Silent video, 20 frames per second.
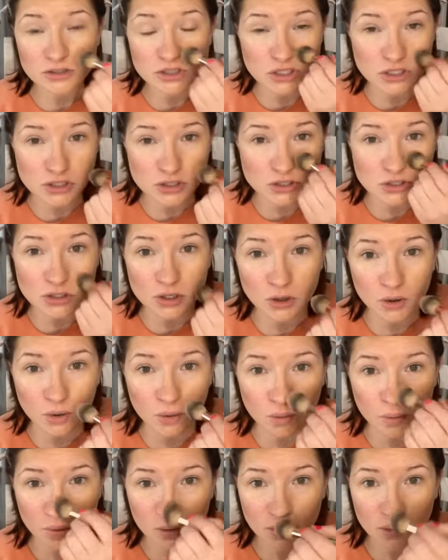just
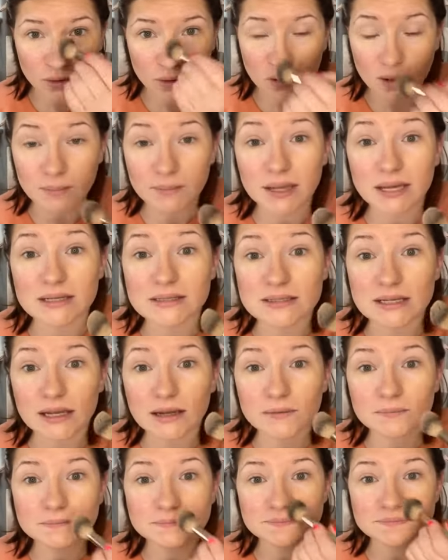so
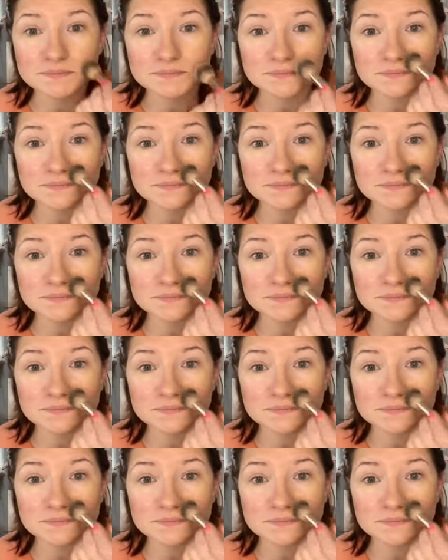amazing.